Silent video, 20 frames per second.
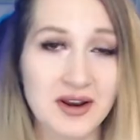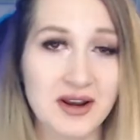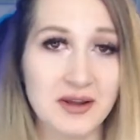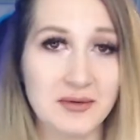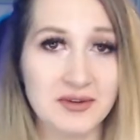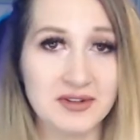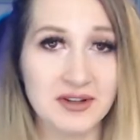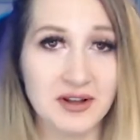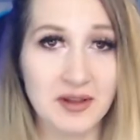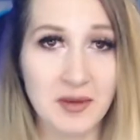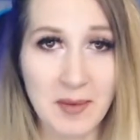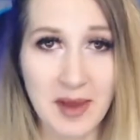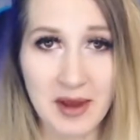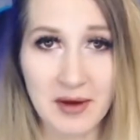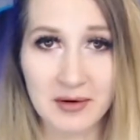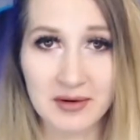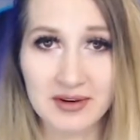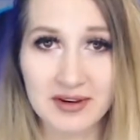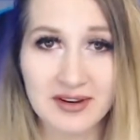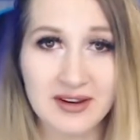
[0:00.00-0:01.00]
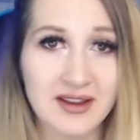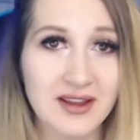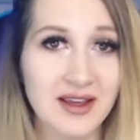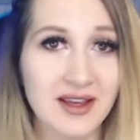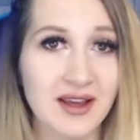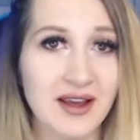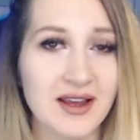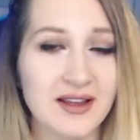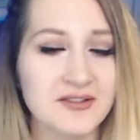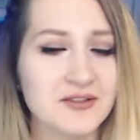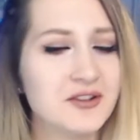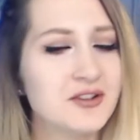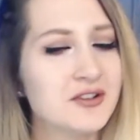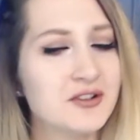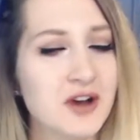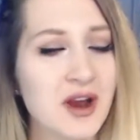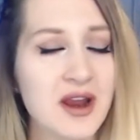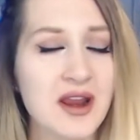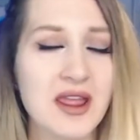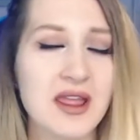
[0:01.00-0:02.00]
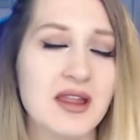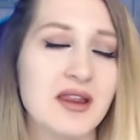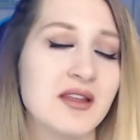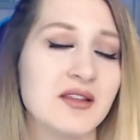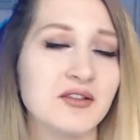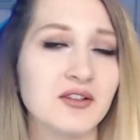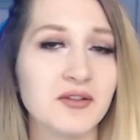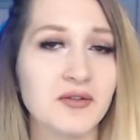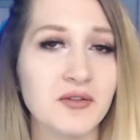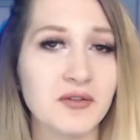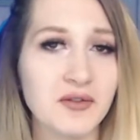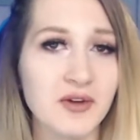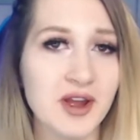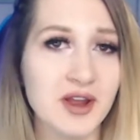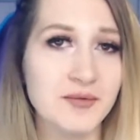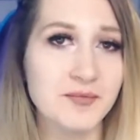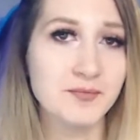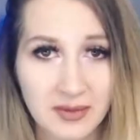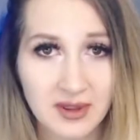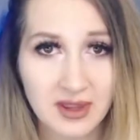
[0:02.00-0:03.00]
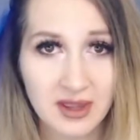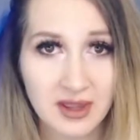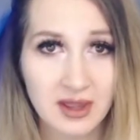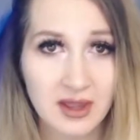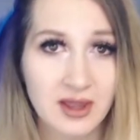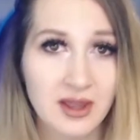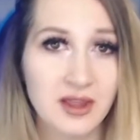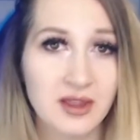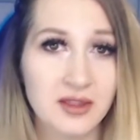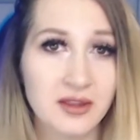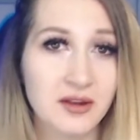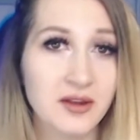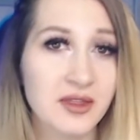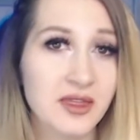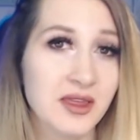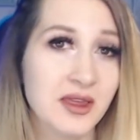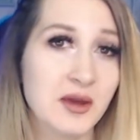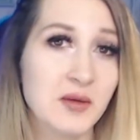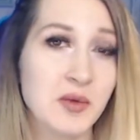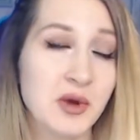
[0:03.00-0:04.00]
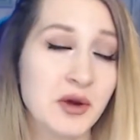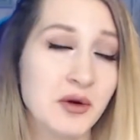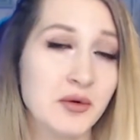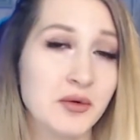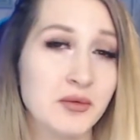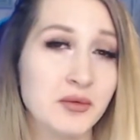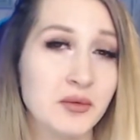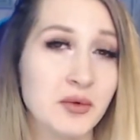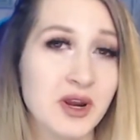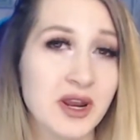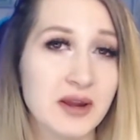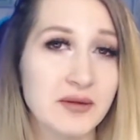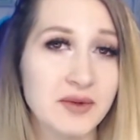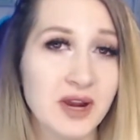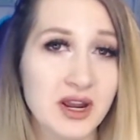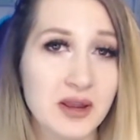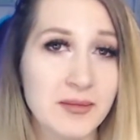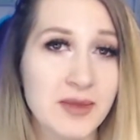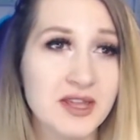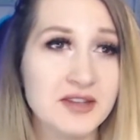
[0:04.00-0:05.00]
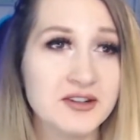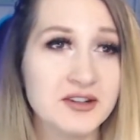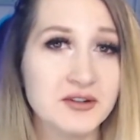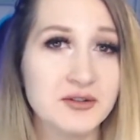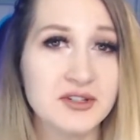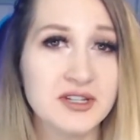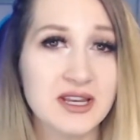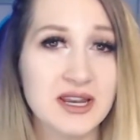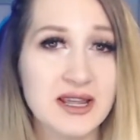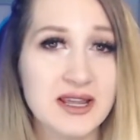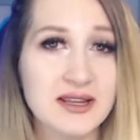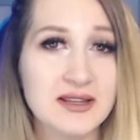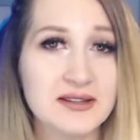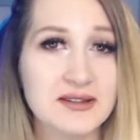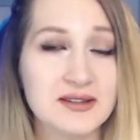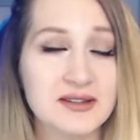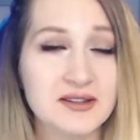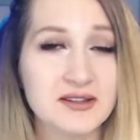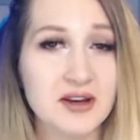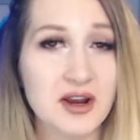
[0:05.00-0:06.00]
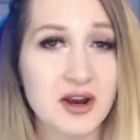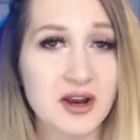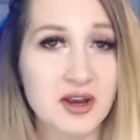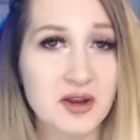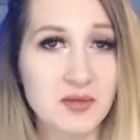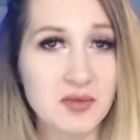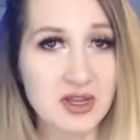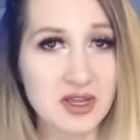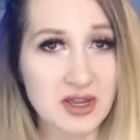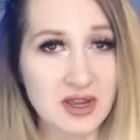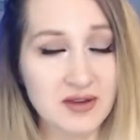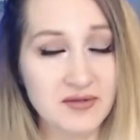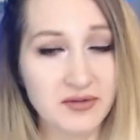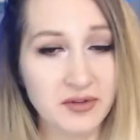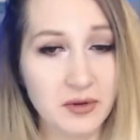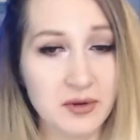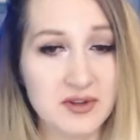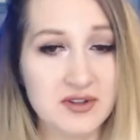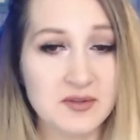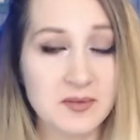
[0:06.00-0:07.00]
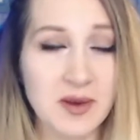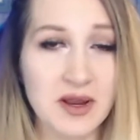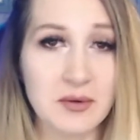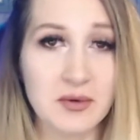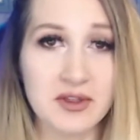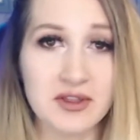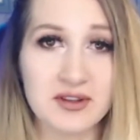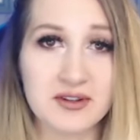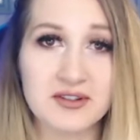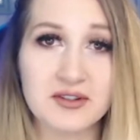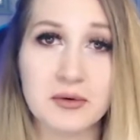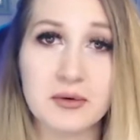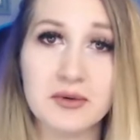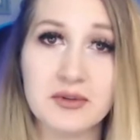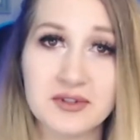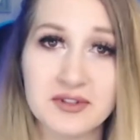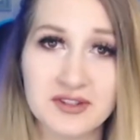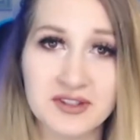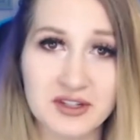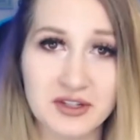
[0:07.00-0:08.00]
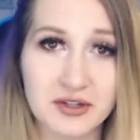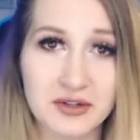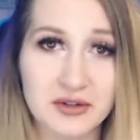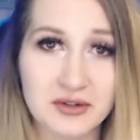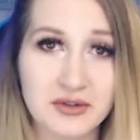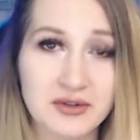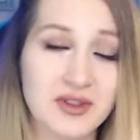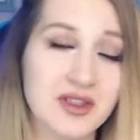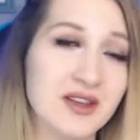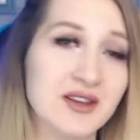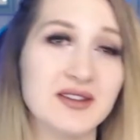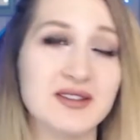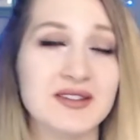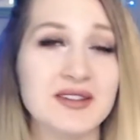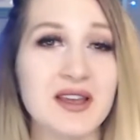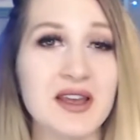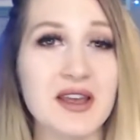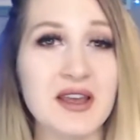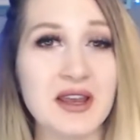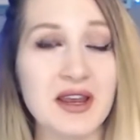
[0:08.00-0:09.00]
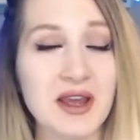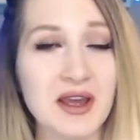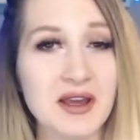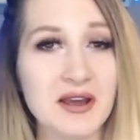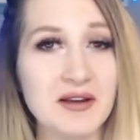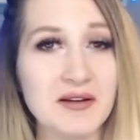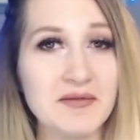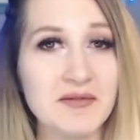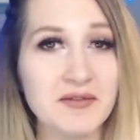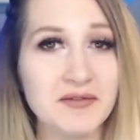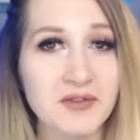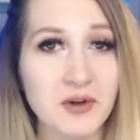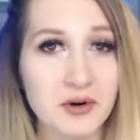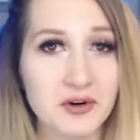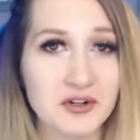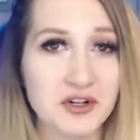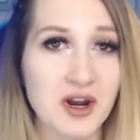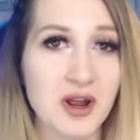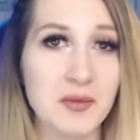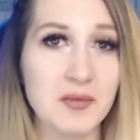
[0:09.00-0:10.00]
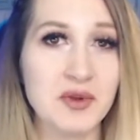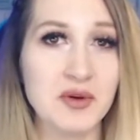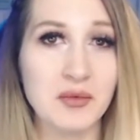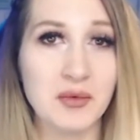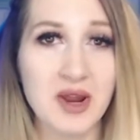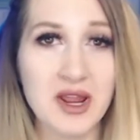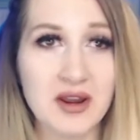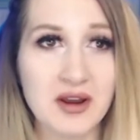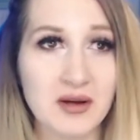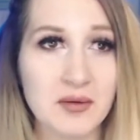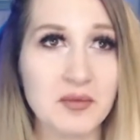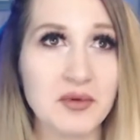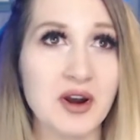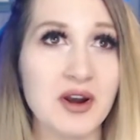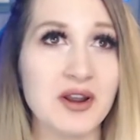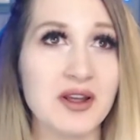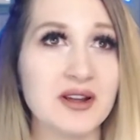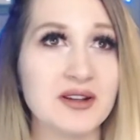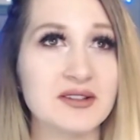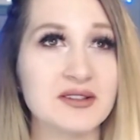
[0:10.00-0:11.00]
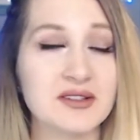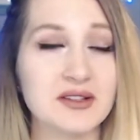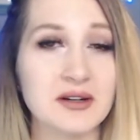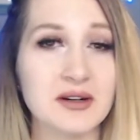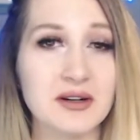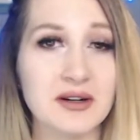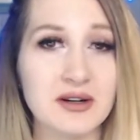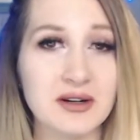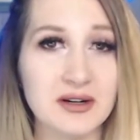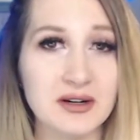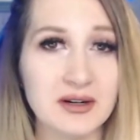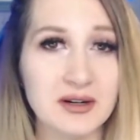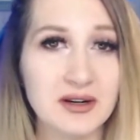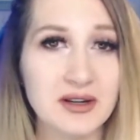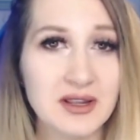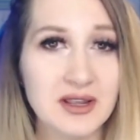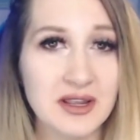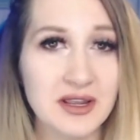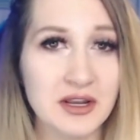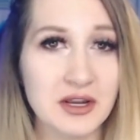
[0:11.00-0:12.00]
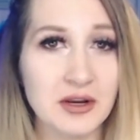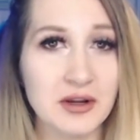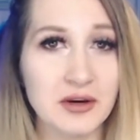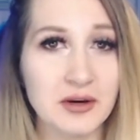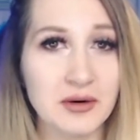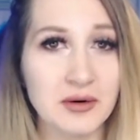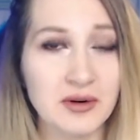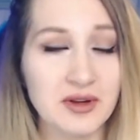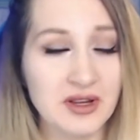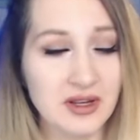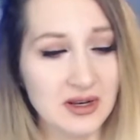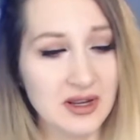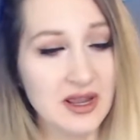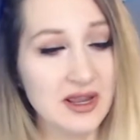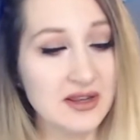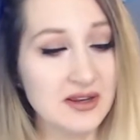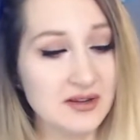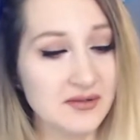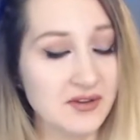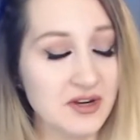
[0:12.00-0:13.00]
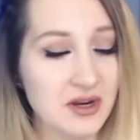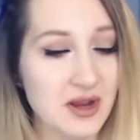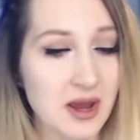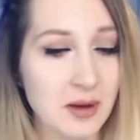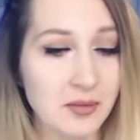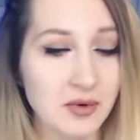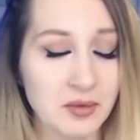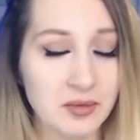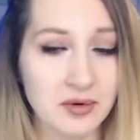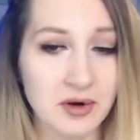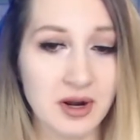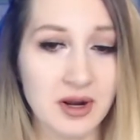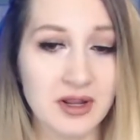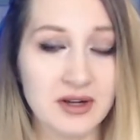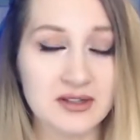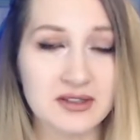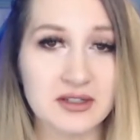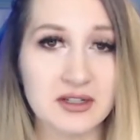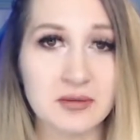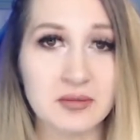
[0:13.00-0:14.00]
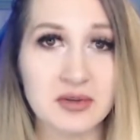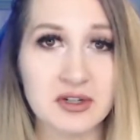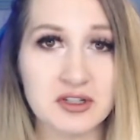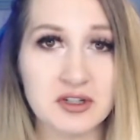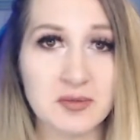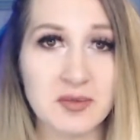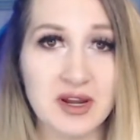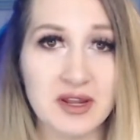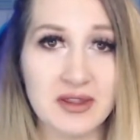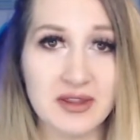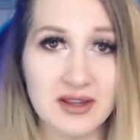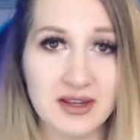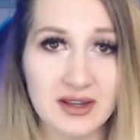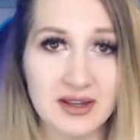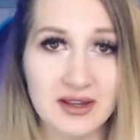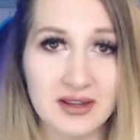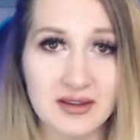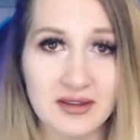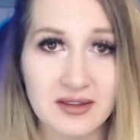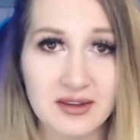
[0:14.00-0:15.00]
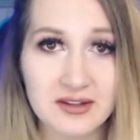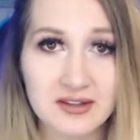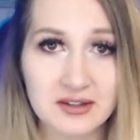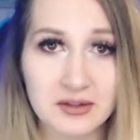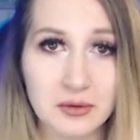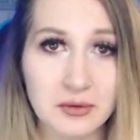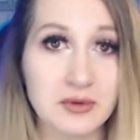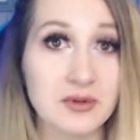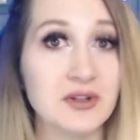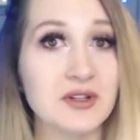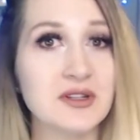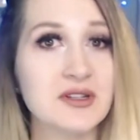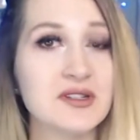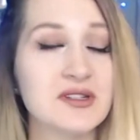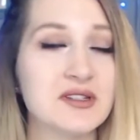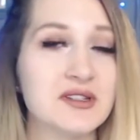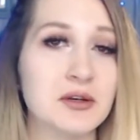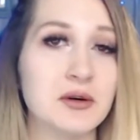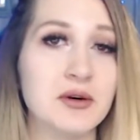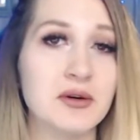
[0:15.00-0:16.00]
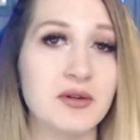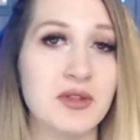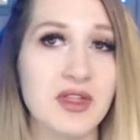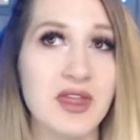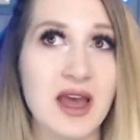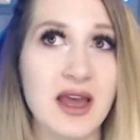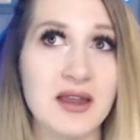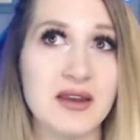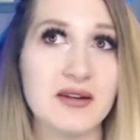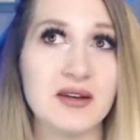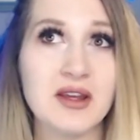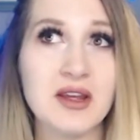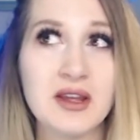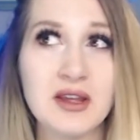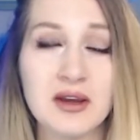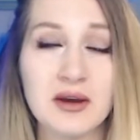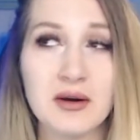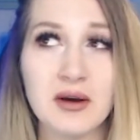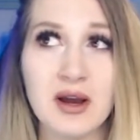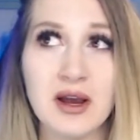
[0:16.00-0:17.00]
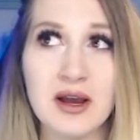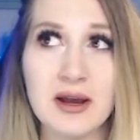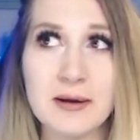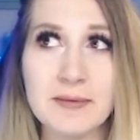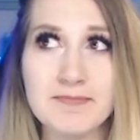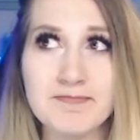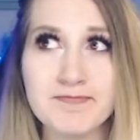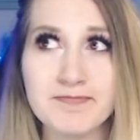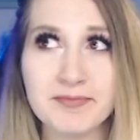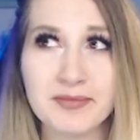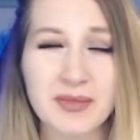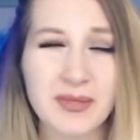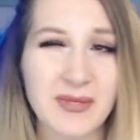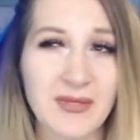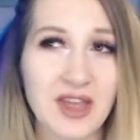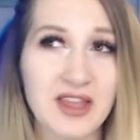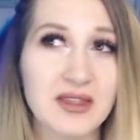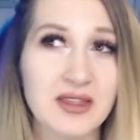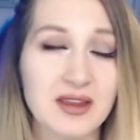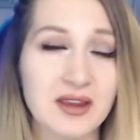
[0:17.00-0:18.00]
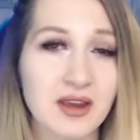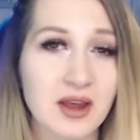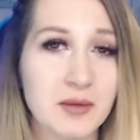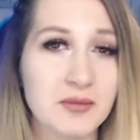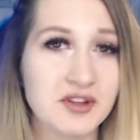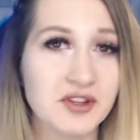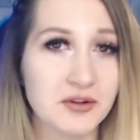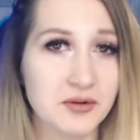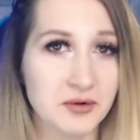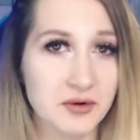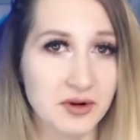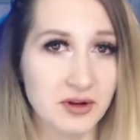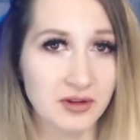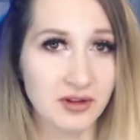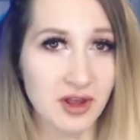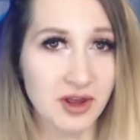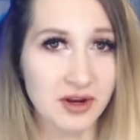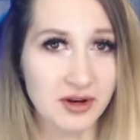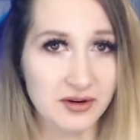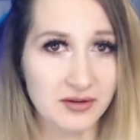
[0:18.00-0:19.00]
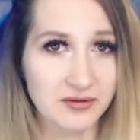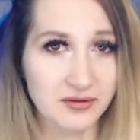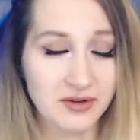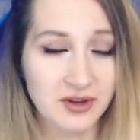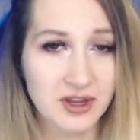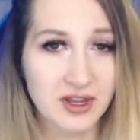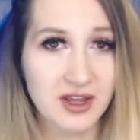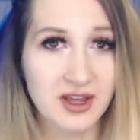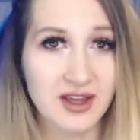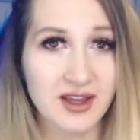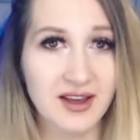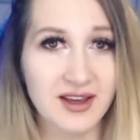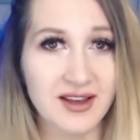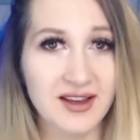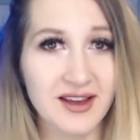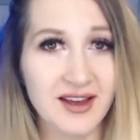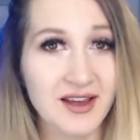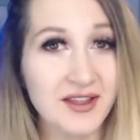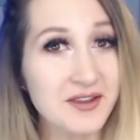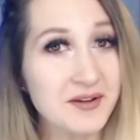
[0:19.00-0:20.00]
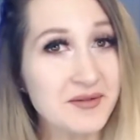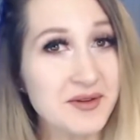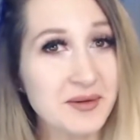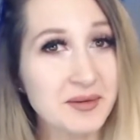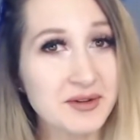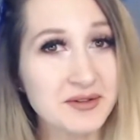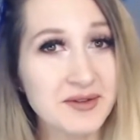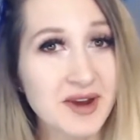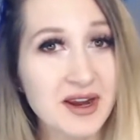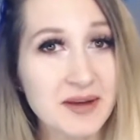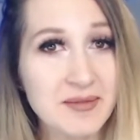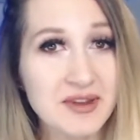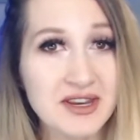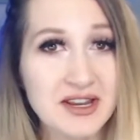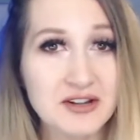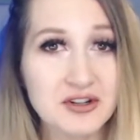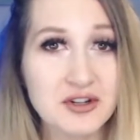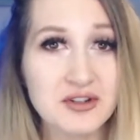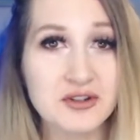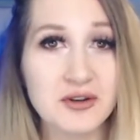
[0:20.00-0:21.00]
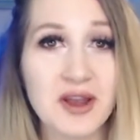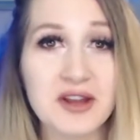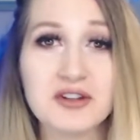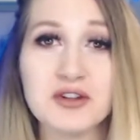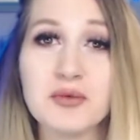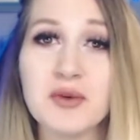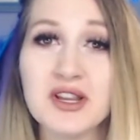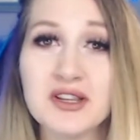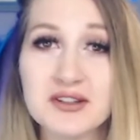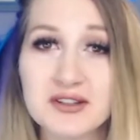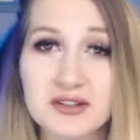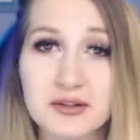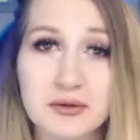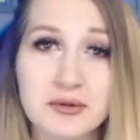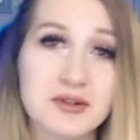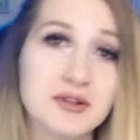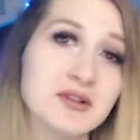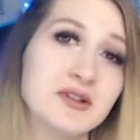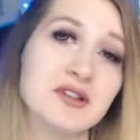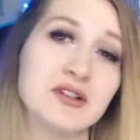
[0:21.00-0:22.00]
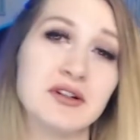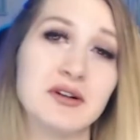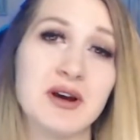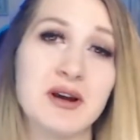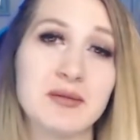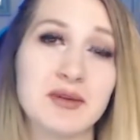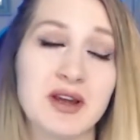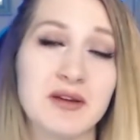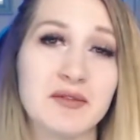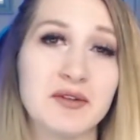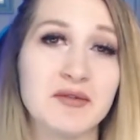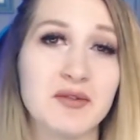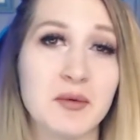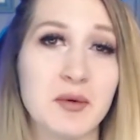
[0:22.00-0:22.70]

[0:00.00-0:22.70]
it was all about just trying it just for fun. The good thing about what I recommend to you today is it's not going to be influenced by what the schools do. Things like Photoshop and Wacom products are, and even Apple products are pushed by the schools. So that I think comes through in a lot of other people's recommendations who actually went to school. So I'm coming from a